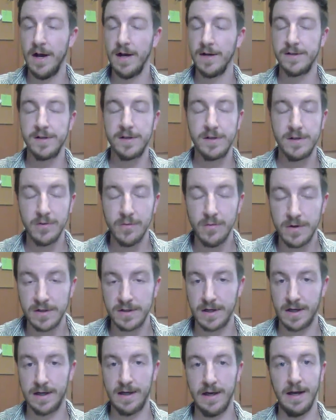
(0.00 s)
as soon
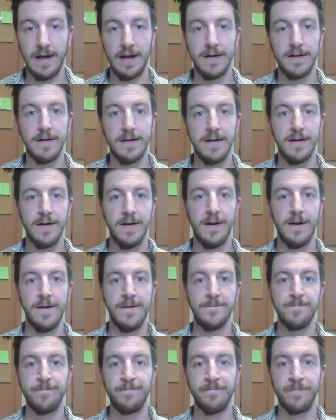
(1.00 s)
as I can.
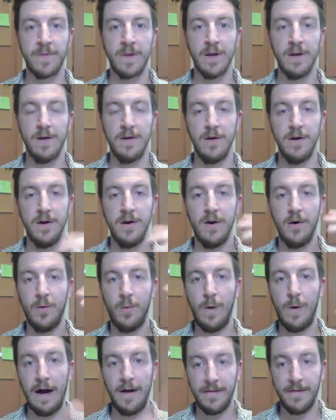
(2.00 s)

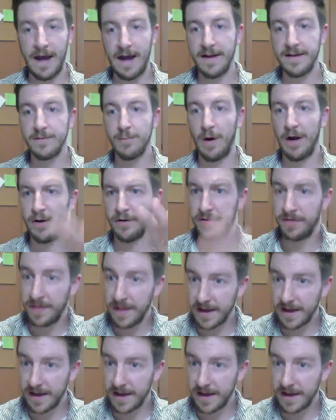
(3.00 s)
While you're